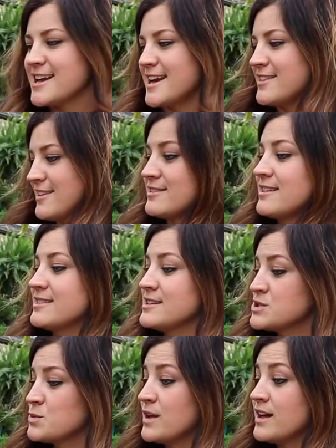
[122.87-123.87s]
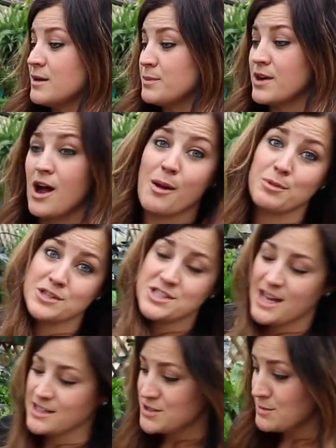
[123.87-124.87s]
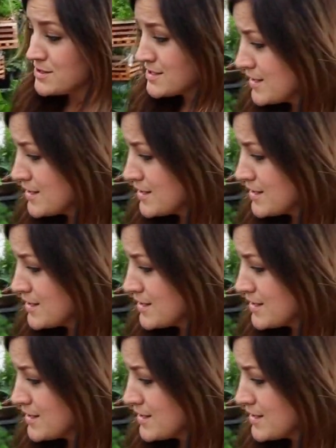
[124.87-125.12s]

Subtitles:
and I think that this will help accomplish that. So I'm just